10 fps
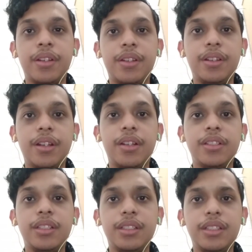The
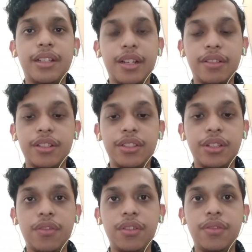characteristic
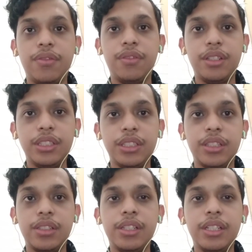of the first
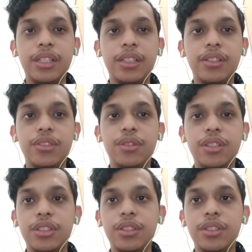learning is the duration